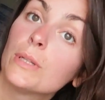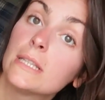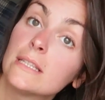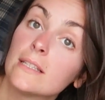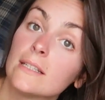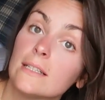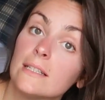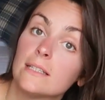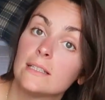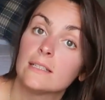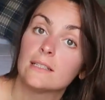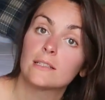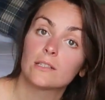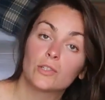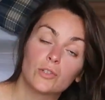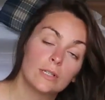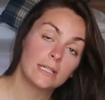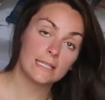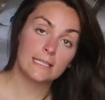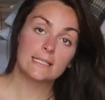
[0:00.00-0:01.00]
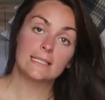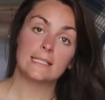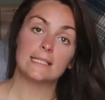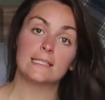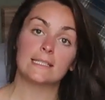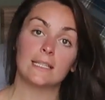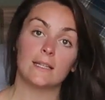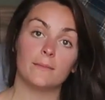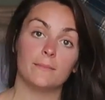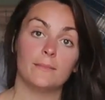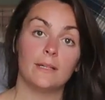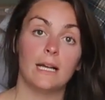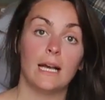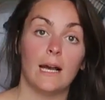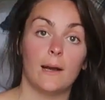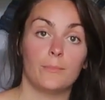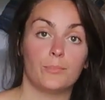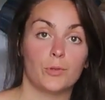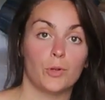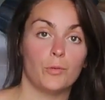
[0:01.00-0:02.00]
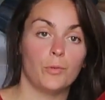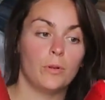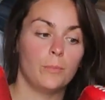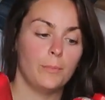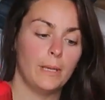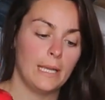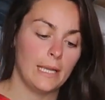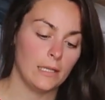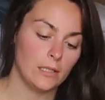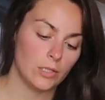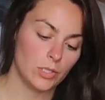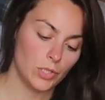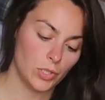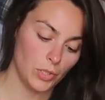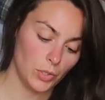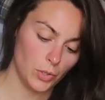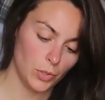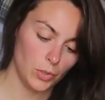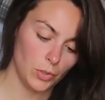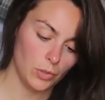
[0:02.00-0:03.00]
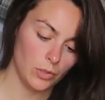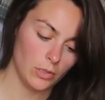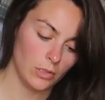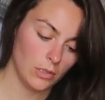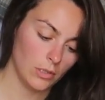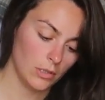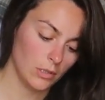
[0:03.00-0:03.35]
with the cooking system, I brought with me two